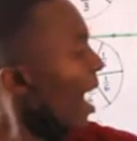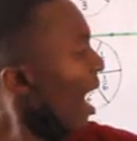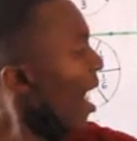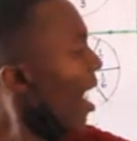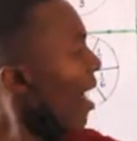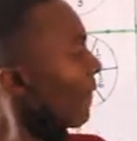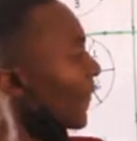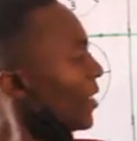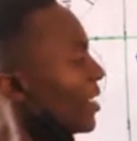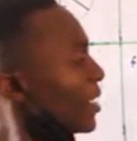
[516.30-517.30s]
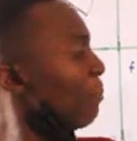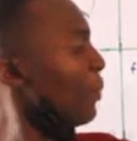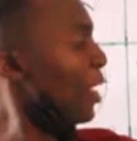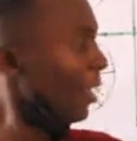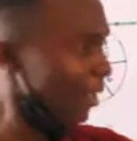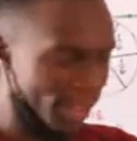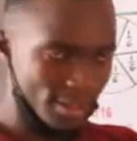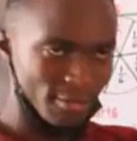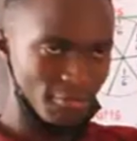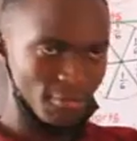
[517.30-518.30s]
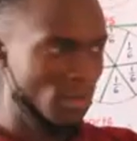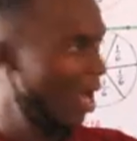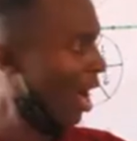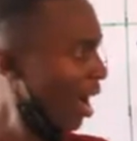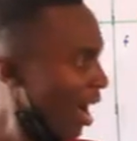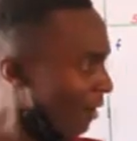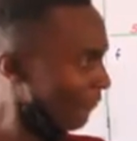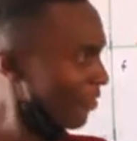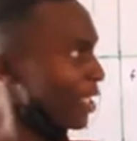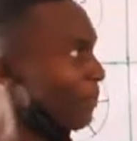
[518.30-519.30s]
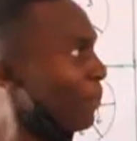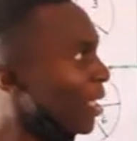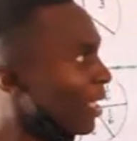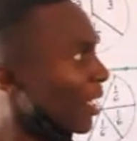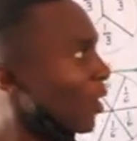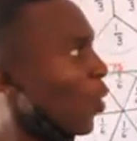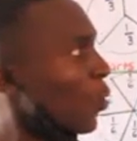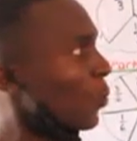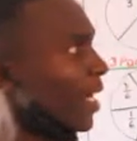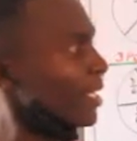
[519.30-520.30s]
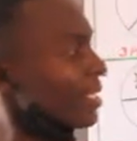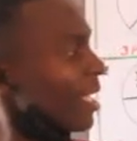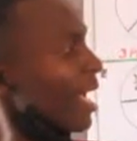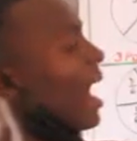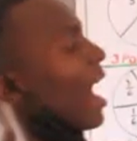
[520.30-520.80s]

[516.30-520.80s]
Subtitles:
a half is big. A half is big, or we can say